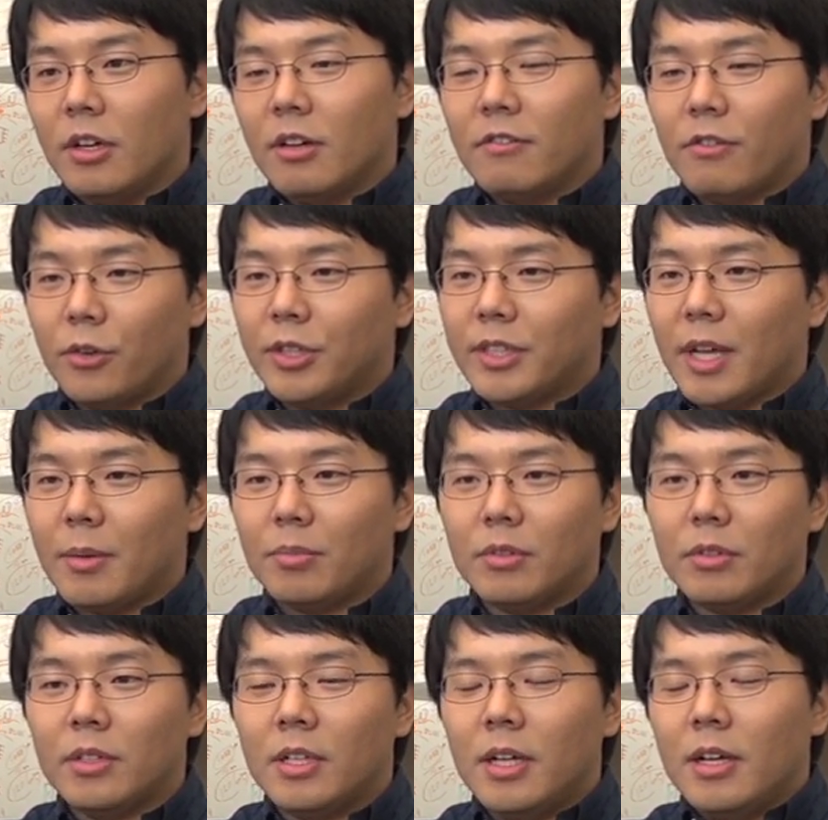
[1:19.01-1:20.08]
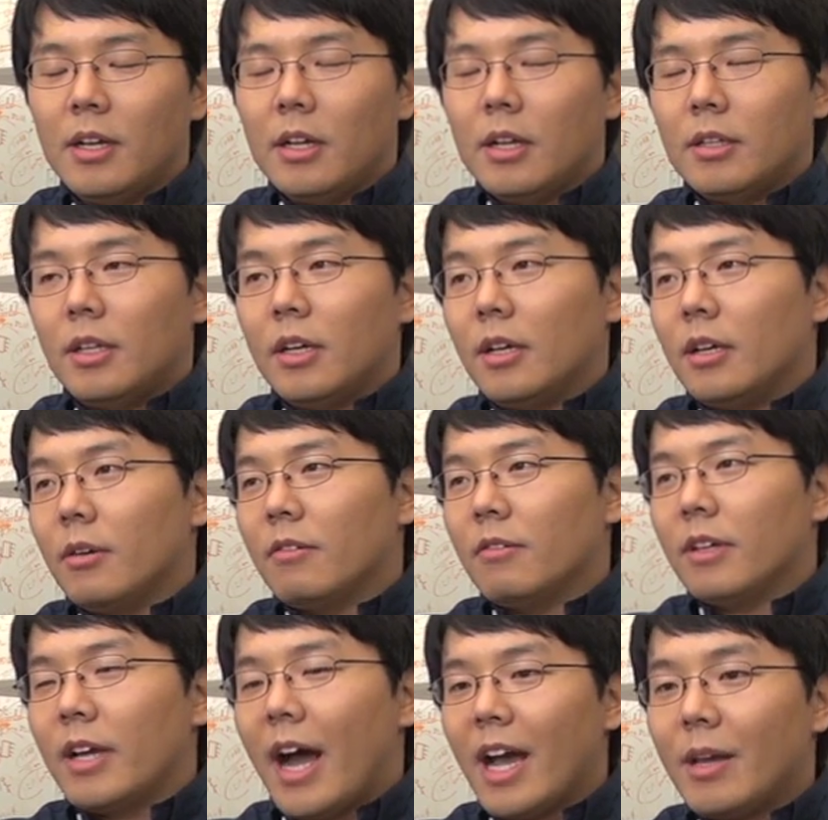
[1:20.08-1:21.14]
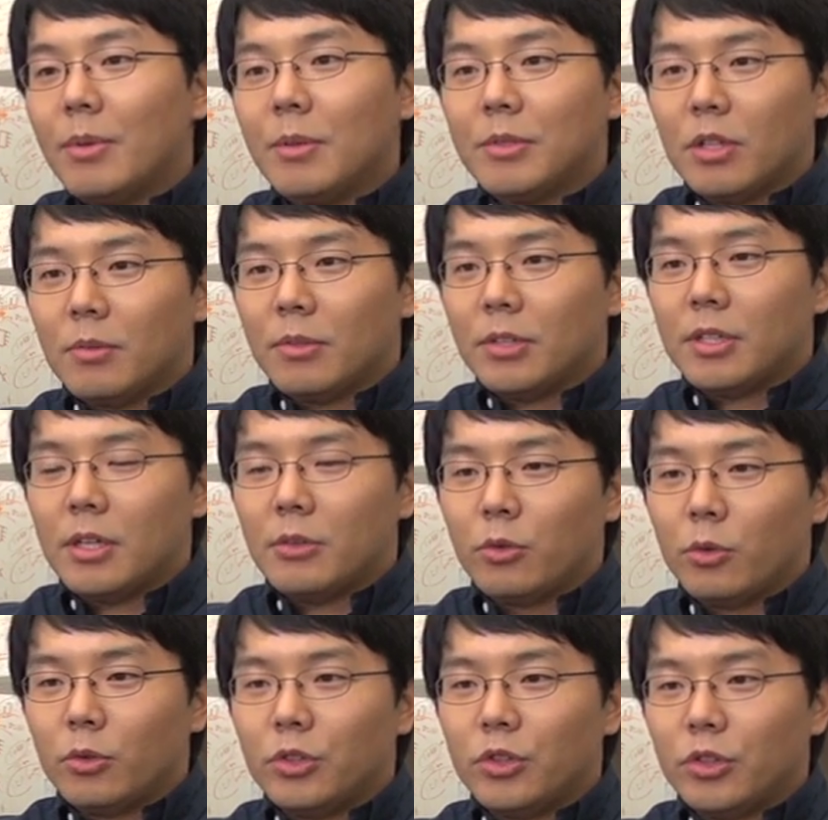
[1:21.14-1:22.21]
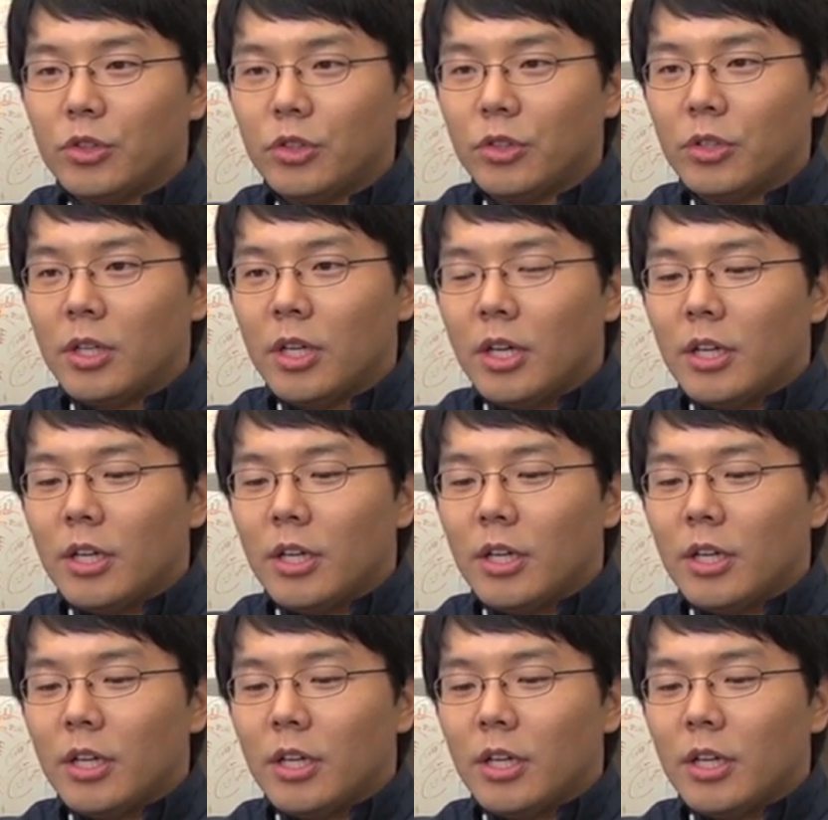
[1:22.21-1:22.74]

For example, the IBM servers are known to